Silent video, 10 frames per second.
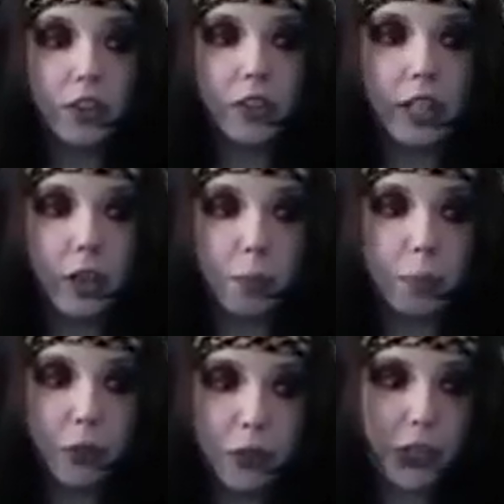they are
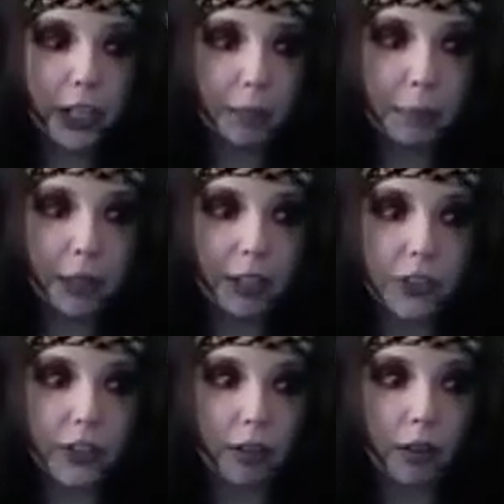pushing it
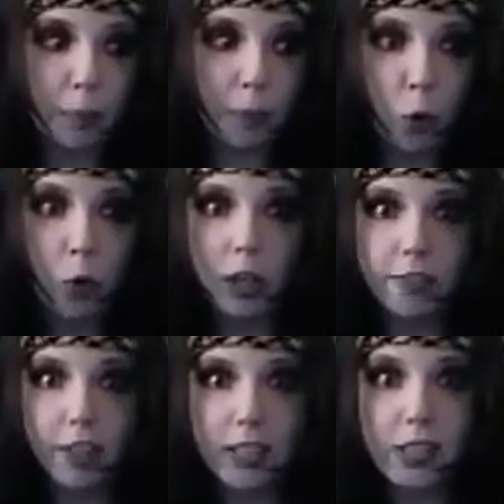because there are more of
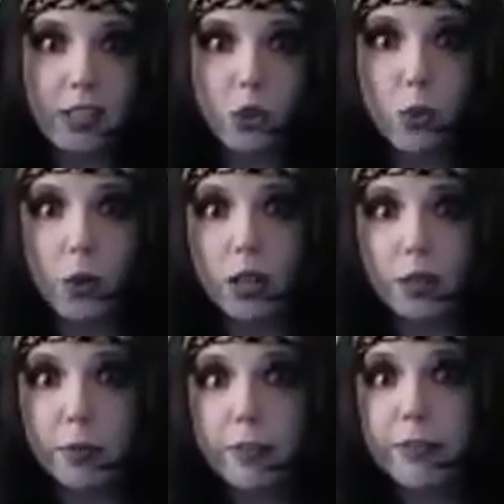us who
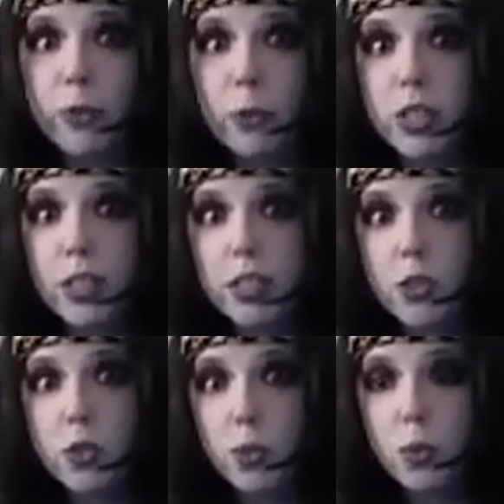are refusing
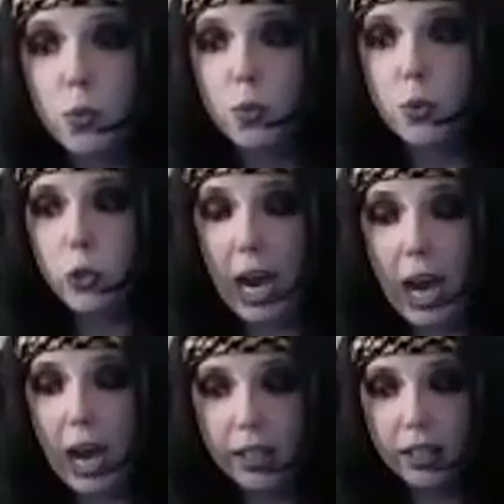to
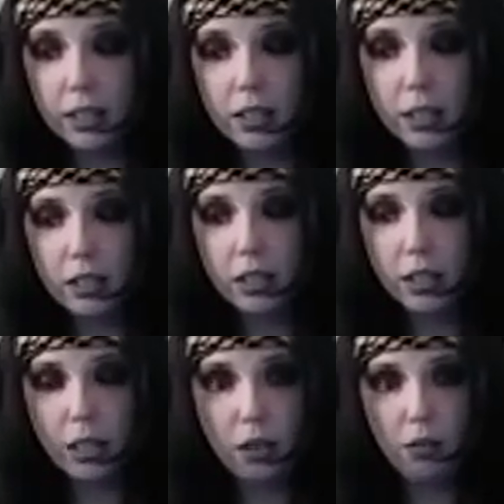hide,
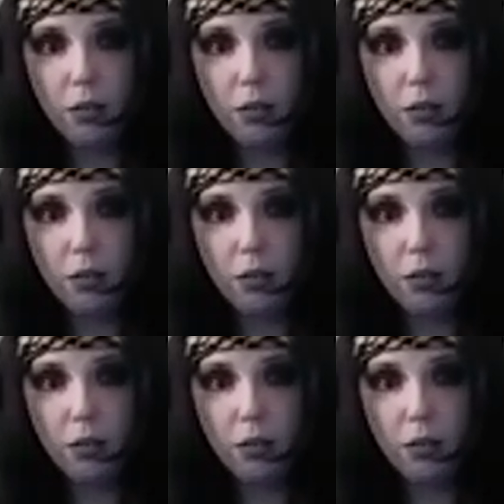you know?